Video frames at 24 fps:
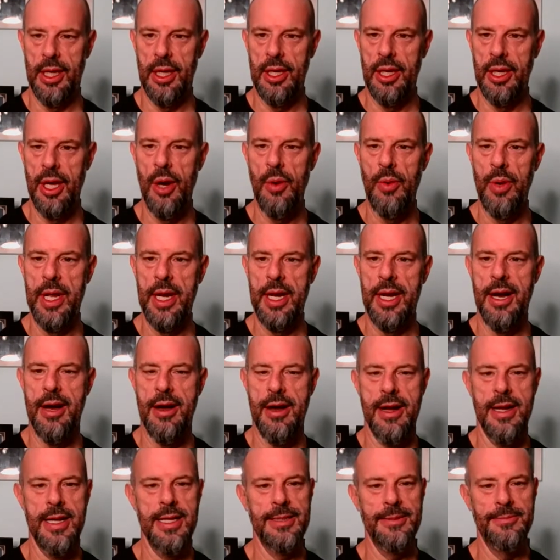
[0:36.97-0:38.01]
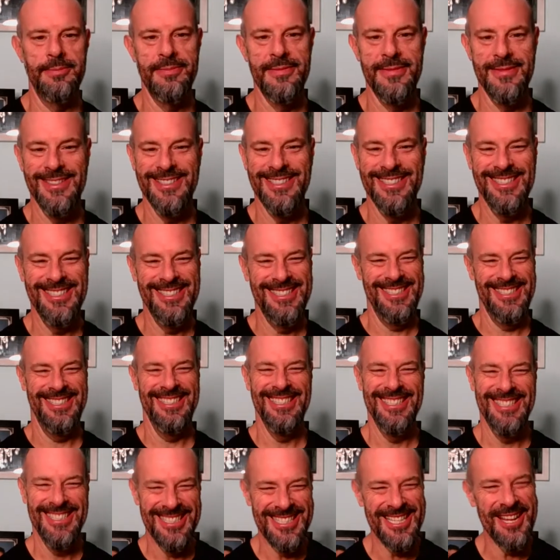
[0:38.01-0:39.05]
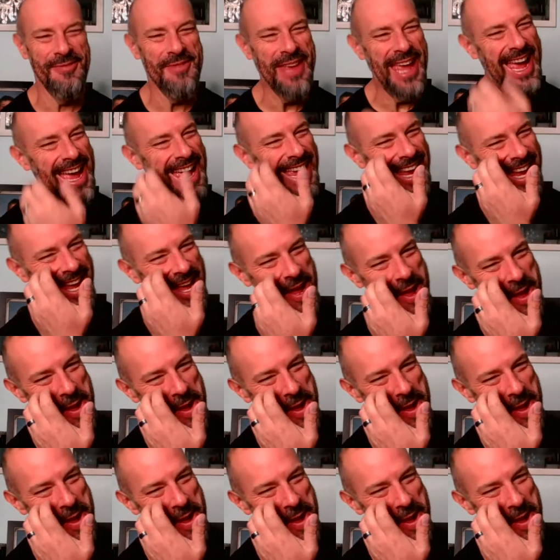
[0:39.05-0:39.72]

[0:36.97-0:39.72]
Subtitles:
going on? What's up, gang?